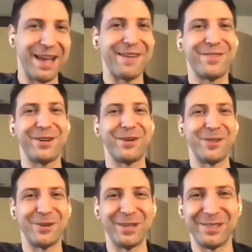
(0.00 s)
behavior,
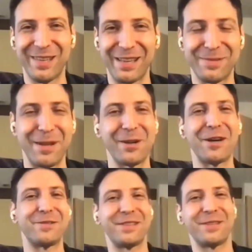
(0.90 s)
whether it's estimating
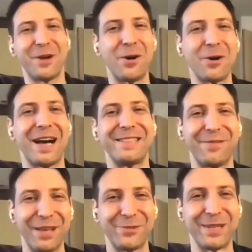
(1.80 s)
causal, there's all kinds
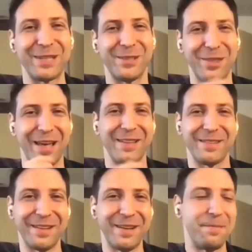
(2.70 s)
of things we could do that
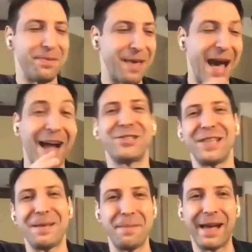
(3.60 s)

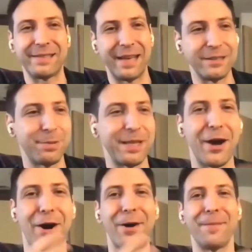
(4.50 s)
actually make sense, but they
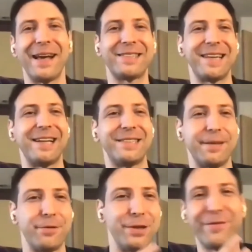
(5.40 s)
all make sense
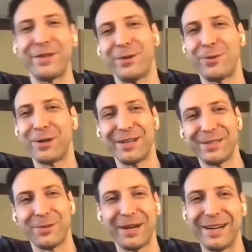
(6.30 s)
if you live in the
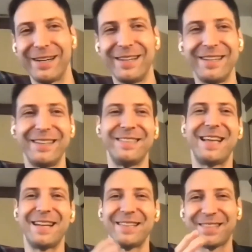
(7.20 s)
world where
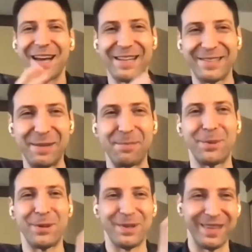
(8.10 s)
data is kind of
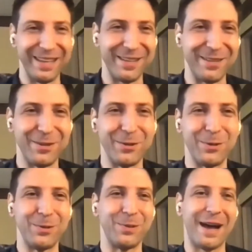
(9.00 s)
simple and
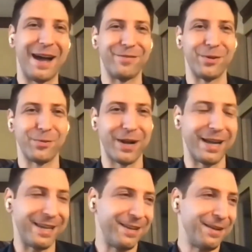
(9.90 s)
you have the
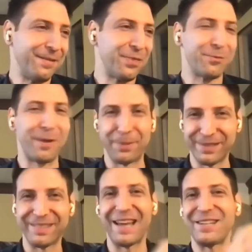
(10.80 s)
right
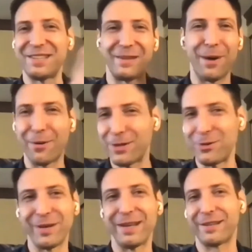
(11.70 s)
representations about
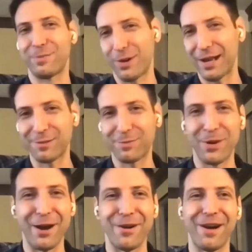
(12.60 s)
which you can express
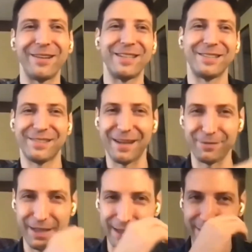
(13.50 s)
prior knowledge and stuff
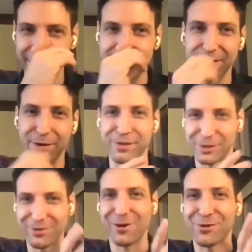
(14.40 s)
like this, or even
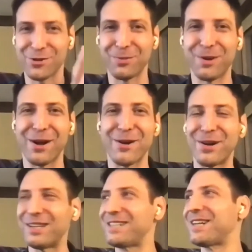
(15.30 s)
structural prior
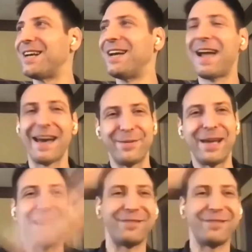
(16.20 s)
knowledge. And then we